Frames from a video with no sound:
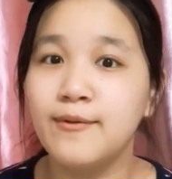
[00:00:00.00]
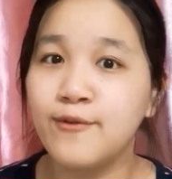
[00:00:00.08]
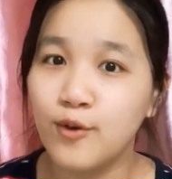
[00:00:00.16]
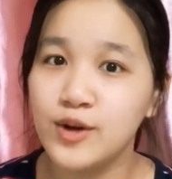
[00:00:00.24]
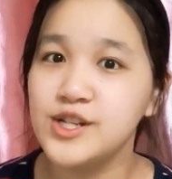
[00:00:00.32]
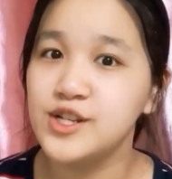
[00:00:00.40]

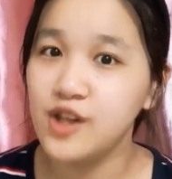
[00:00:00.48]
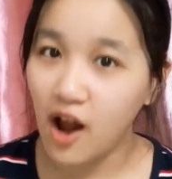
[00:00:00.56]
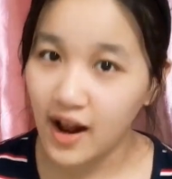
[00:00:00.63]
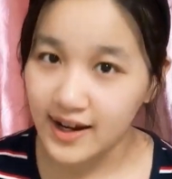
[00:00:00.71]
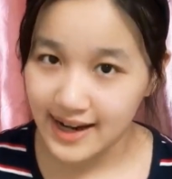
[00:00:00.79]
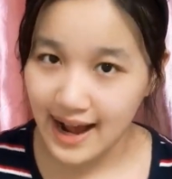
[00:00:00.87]
Of course,
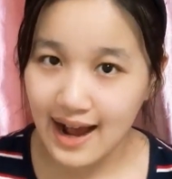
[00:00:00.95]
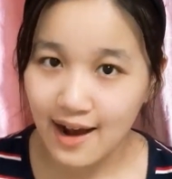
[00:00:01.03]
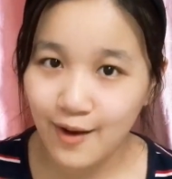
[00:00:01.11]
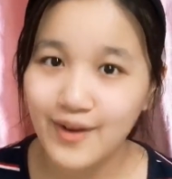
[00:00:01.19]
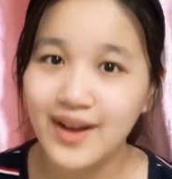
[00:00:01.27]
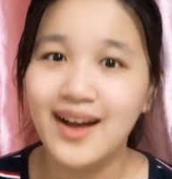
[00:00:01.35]
not
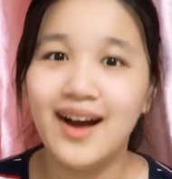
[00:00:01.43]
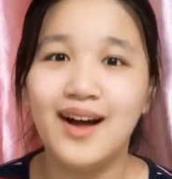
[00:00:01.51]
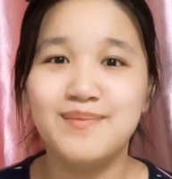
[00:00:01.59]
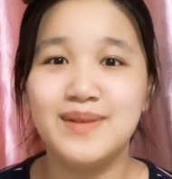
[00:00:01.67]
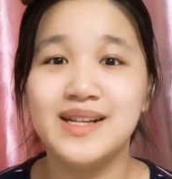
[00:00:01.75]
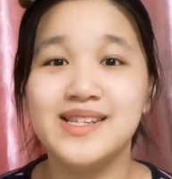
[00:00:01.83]
now,
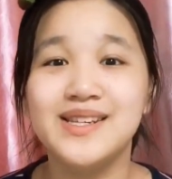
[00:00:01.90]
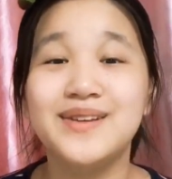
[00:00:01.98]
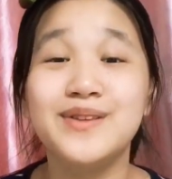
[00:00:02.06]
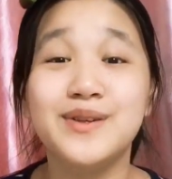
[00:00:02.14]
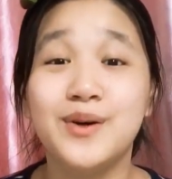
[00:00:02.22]
until